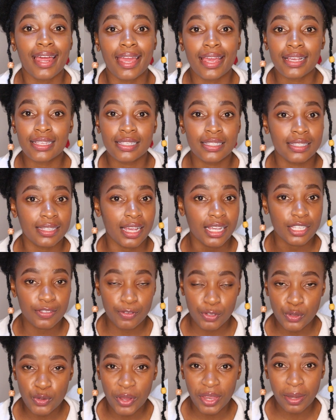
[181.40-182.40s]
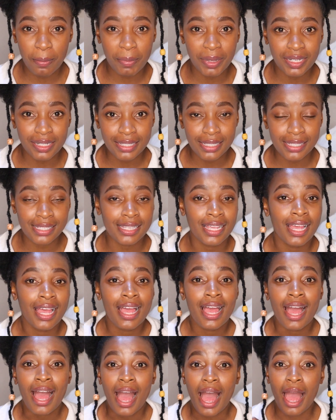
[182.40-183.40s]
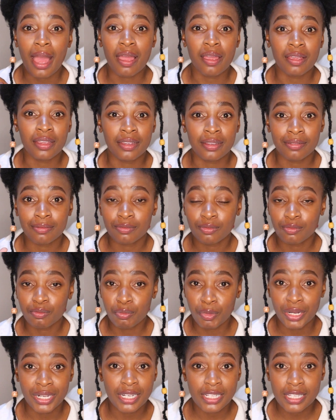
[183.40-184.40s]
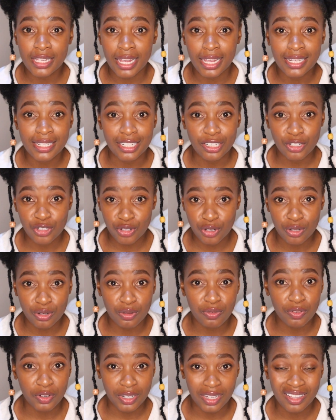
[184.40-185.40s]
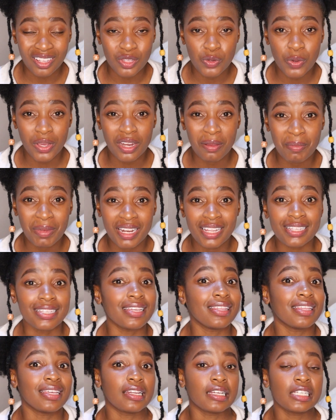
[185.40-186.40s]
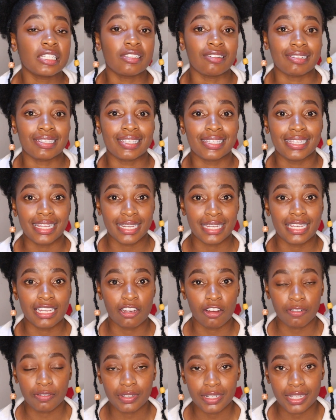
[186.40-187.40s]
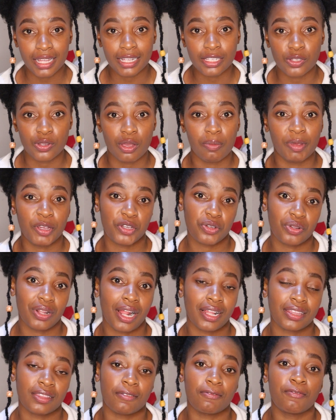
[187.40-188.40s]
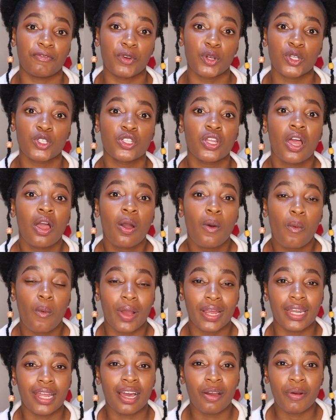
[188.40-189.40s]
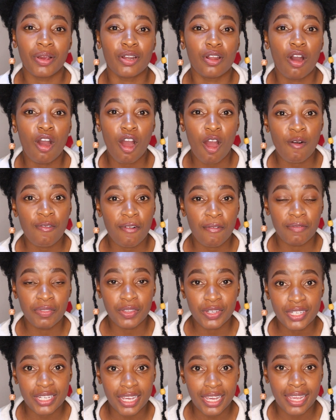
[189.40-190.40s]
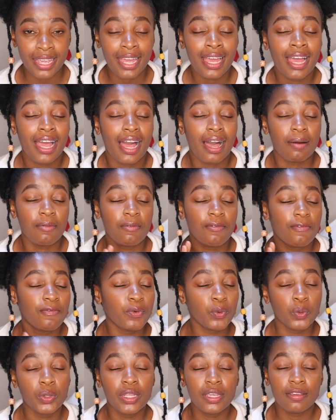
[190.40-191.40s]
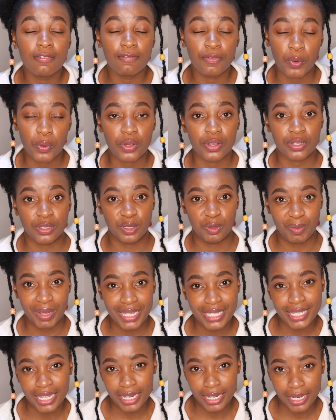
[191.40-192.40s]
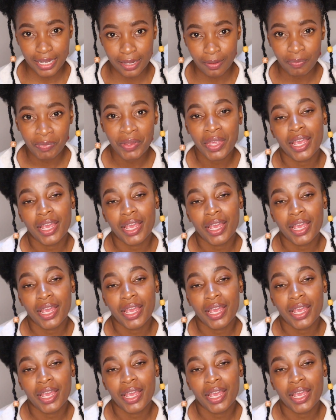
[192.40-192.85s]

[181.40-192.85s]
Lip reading: then I exercise for 20 minutes. I meditate and journal for another 20 minutes, and then I start studying after that. So I make sure like the first 1 hour and a half of the day I'm fully focused on my studying,